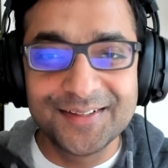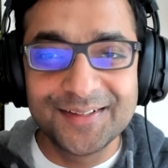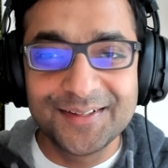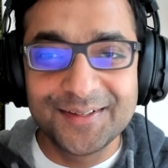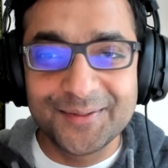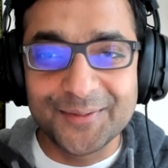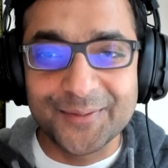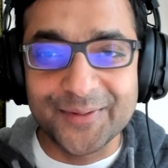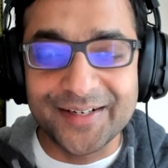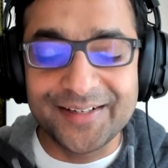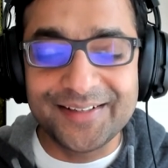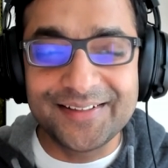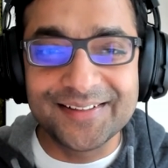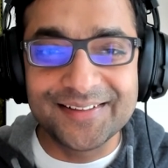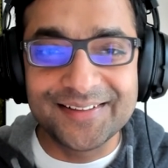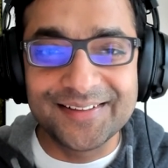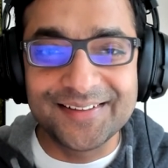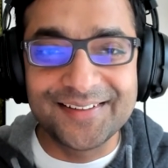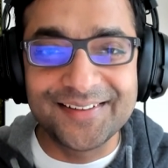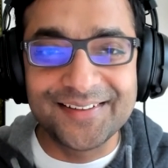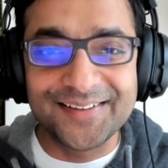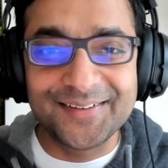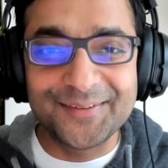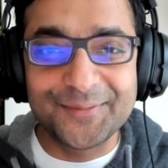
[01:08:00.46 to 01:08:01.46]
right?
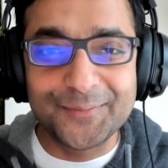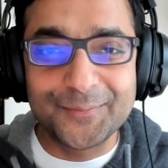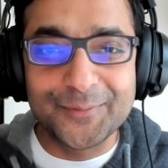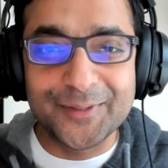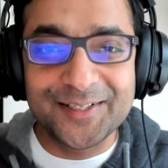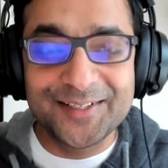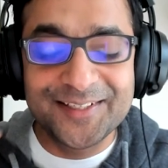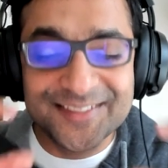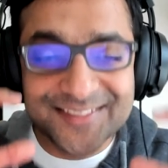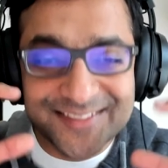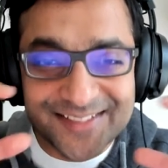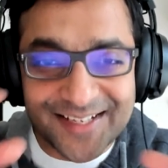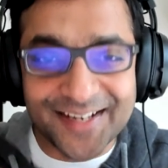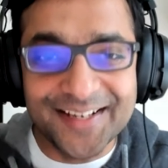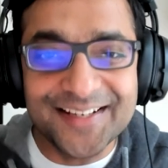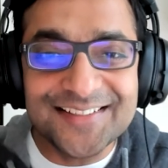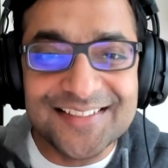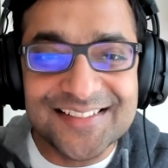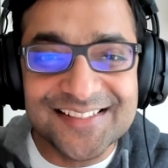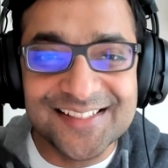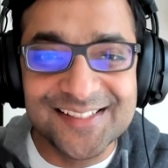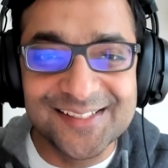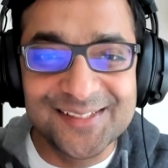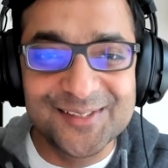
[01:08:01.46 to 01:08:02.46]
Uh, what
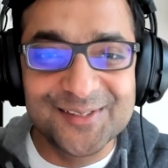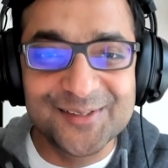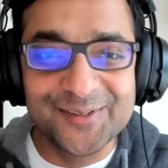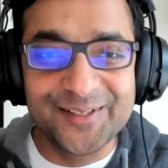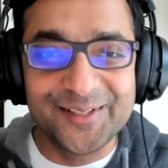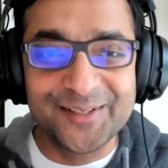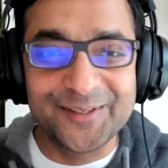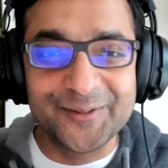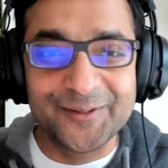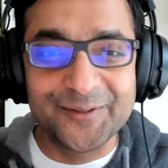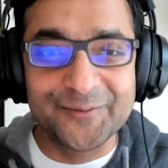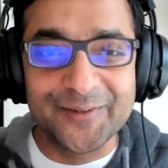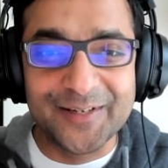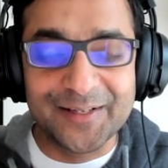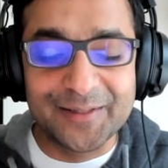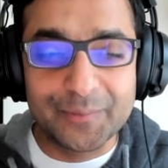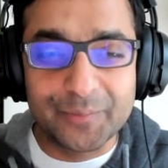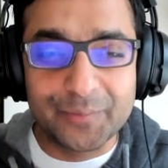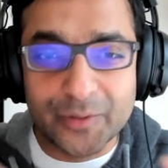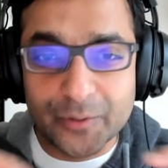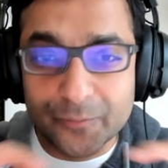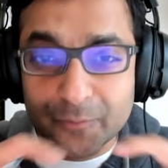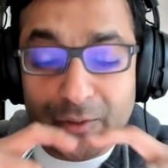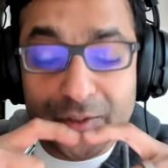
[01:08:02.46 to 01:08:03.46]
design skills you need to
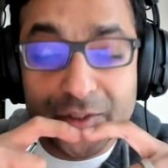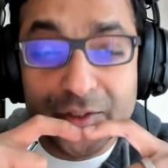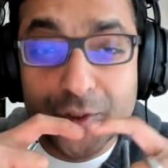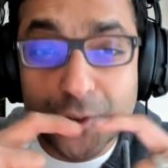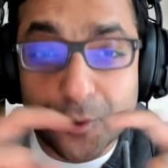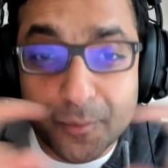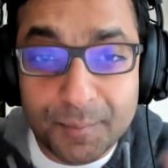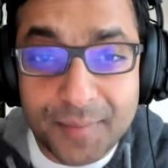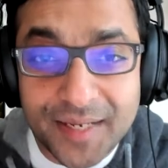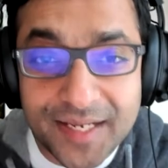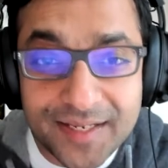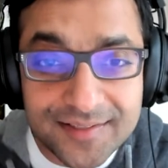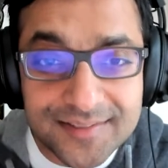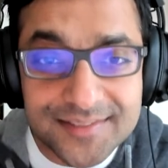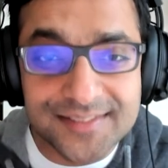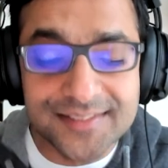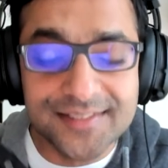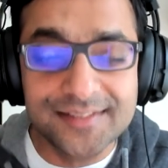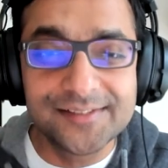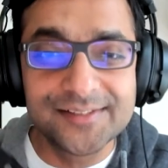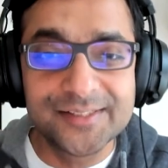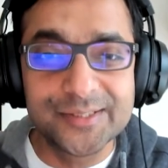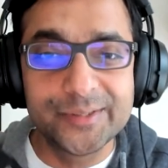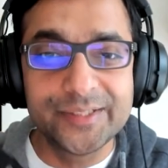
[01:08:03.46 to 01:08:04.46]
develop, or what domain
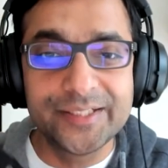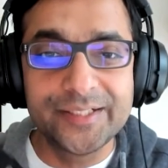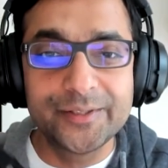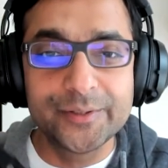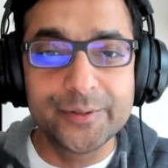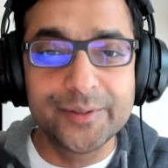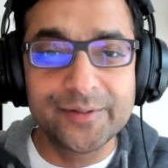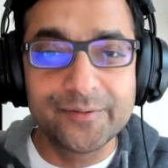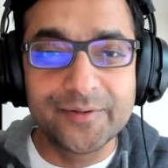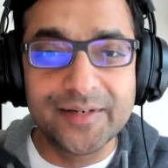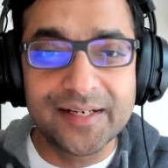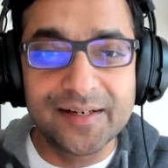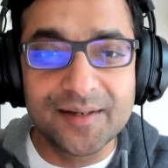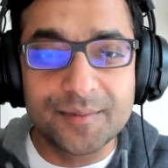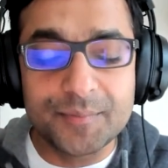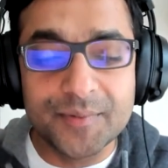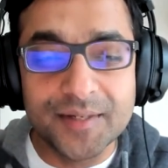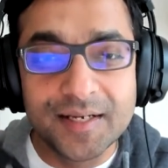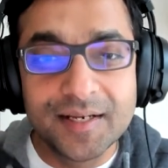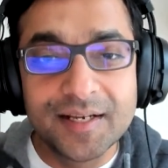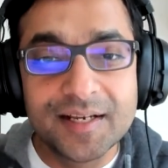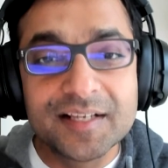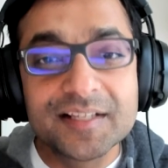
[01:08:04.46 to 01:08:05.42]
skills you need to develop,